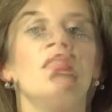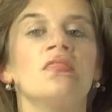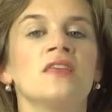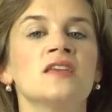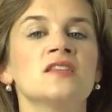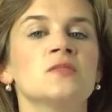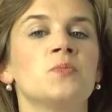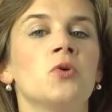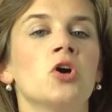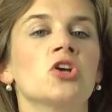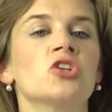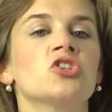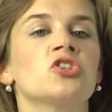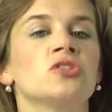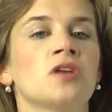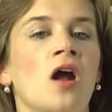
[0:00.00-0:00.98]
This book
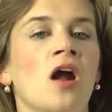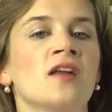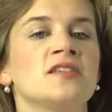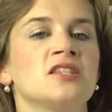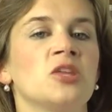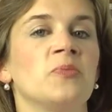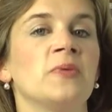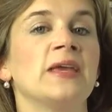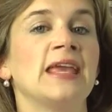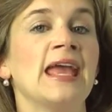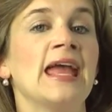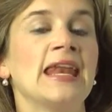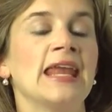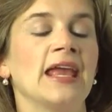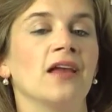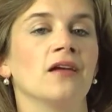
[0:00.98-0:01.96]
starts the
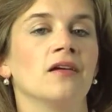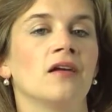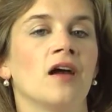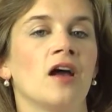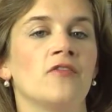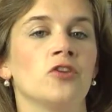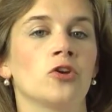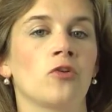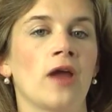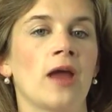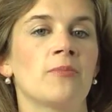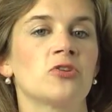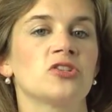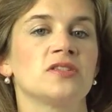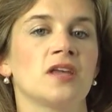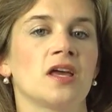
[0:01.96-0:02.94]
beginning of your
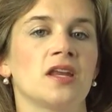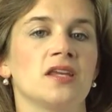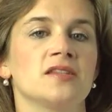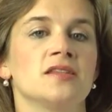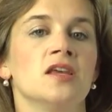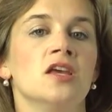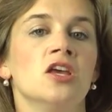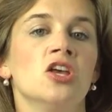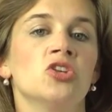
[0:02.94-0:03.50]
grammar studies,